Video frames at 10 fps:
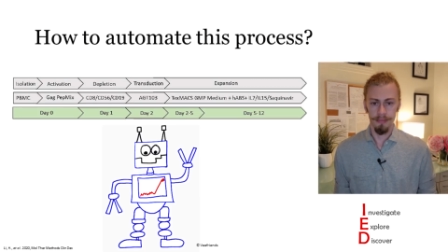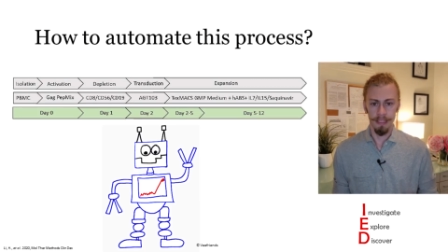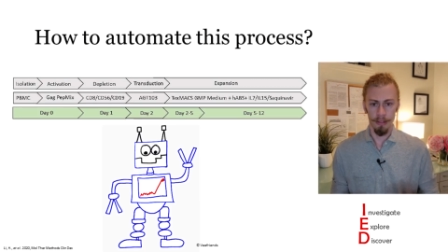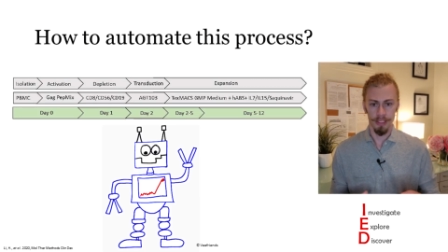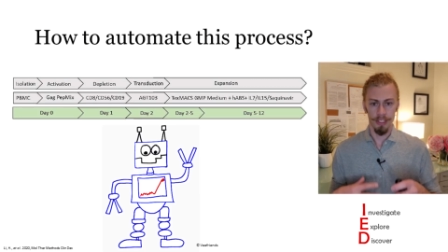
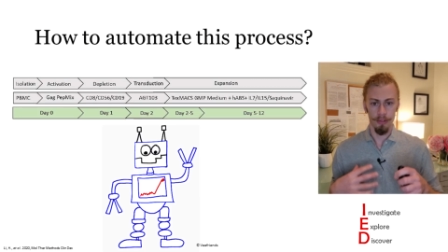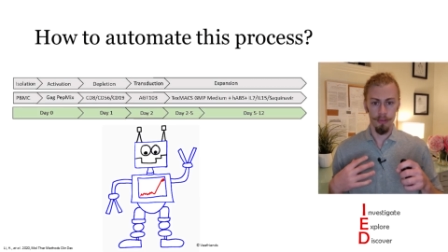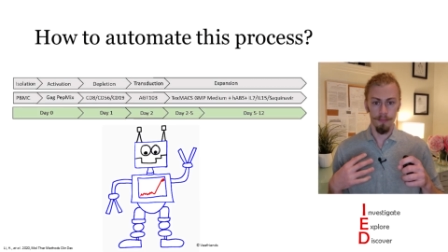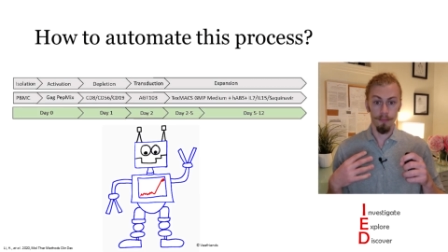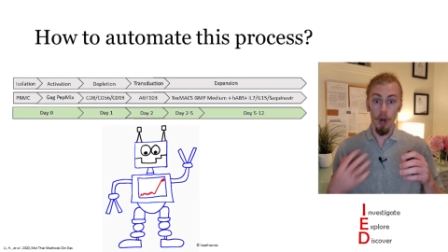Now,
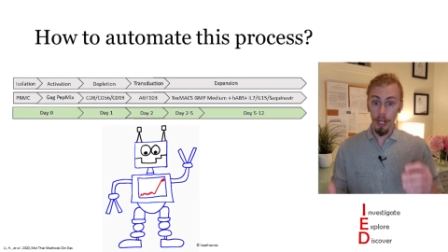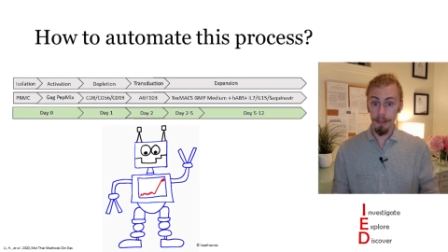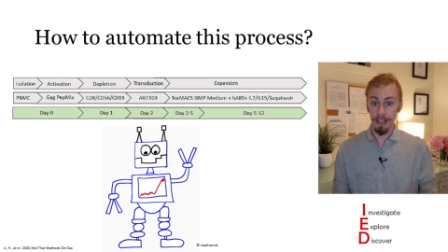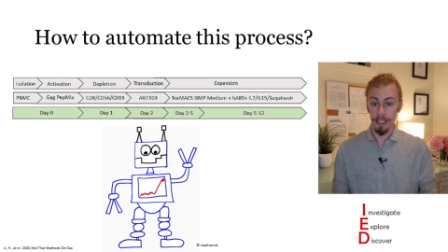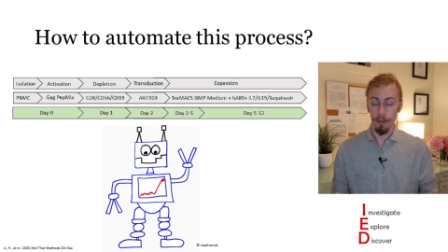to
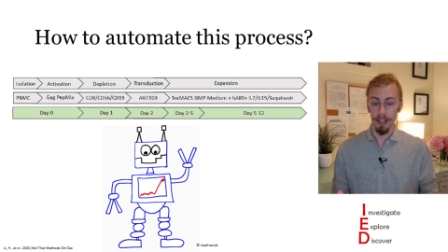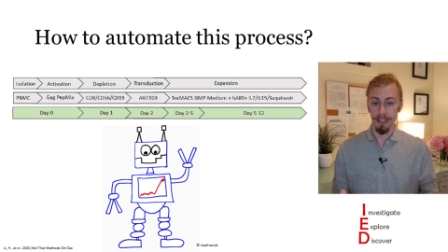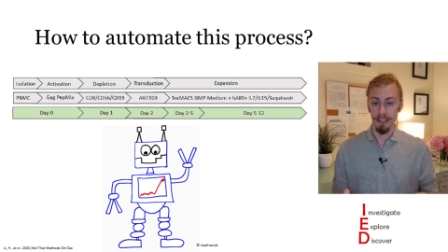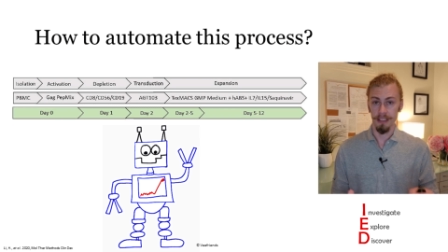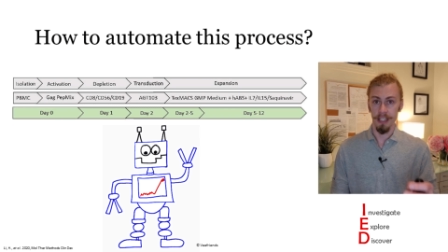automate this
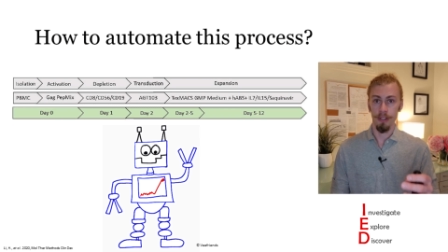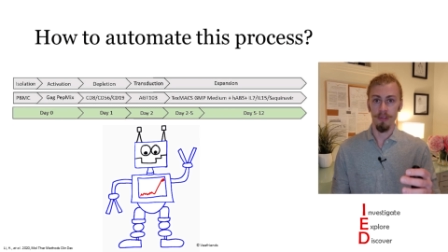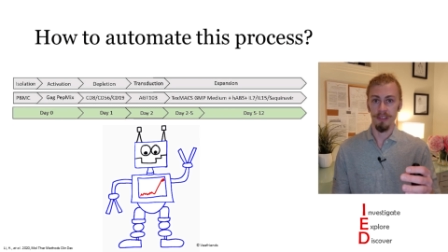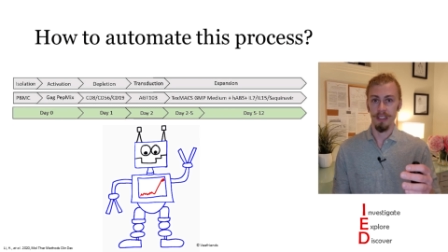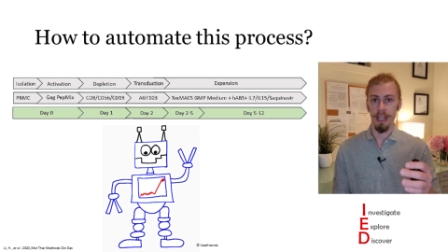process, they
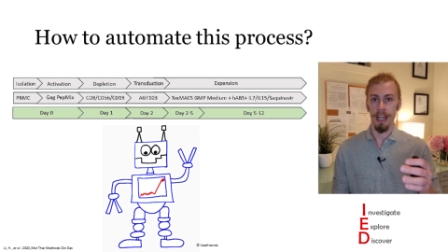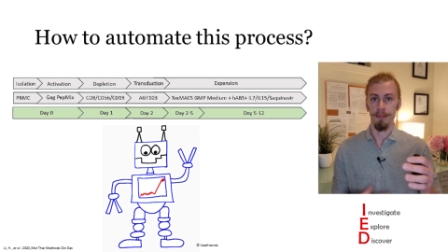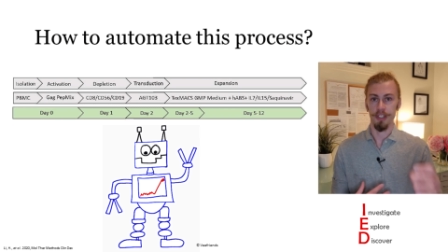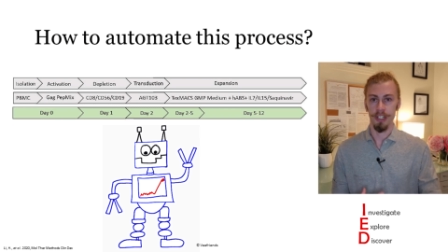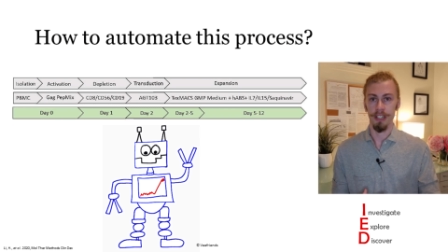used a
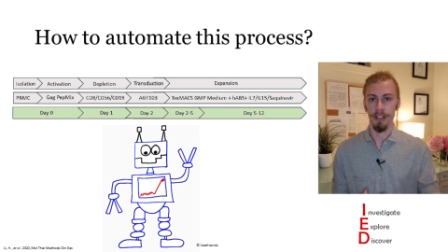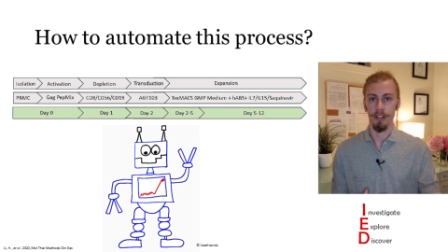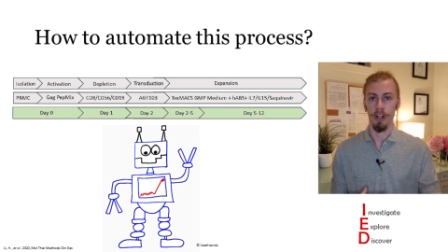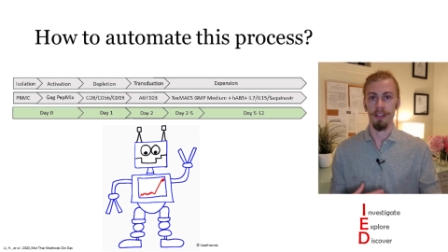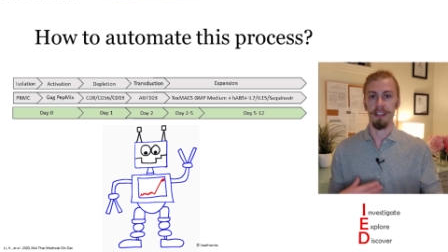machine
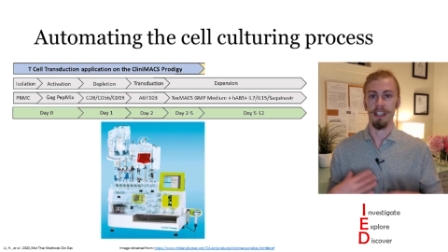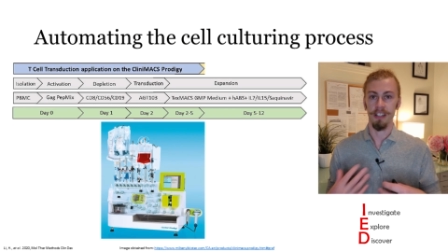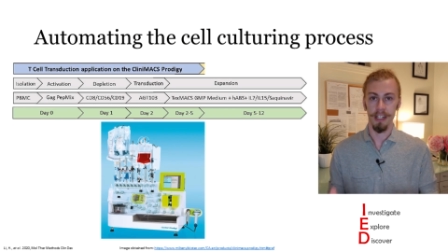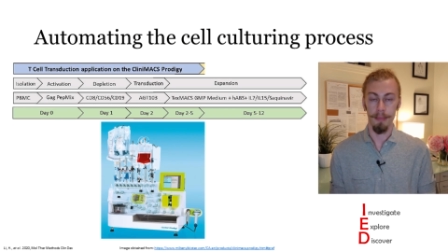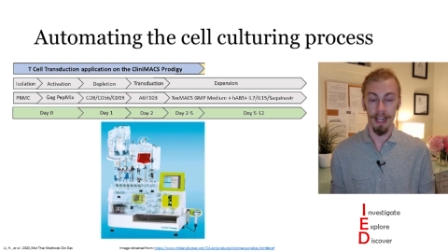called the
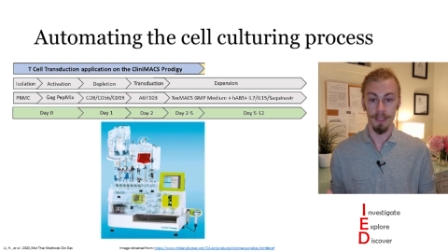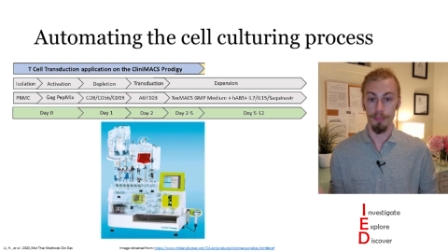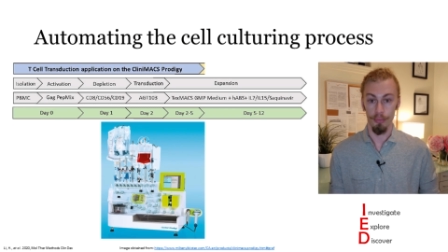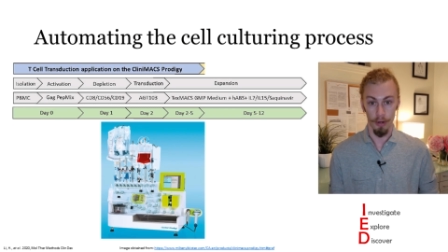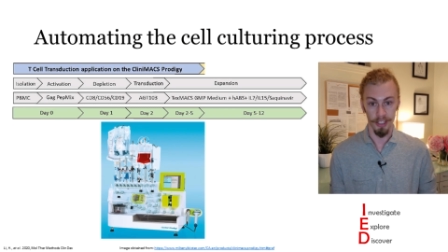Clinimax
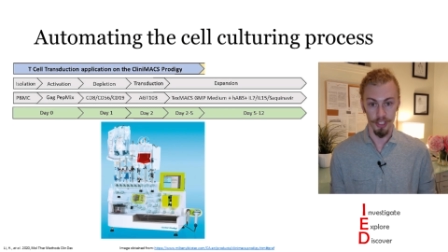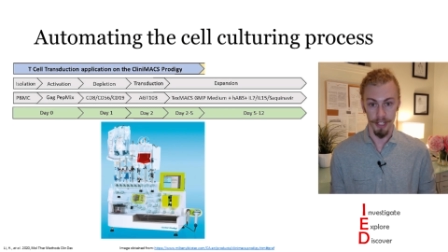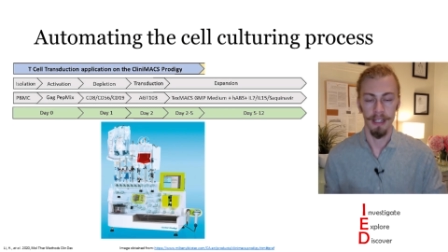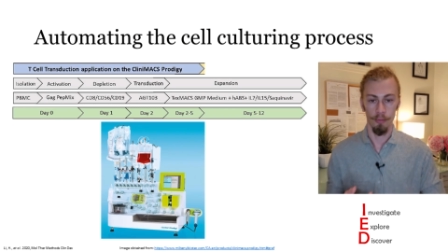Prodigy.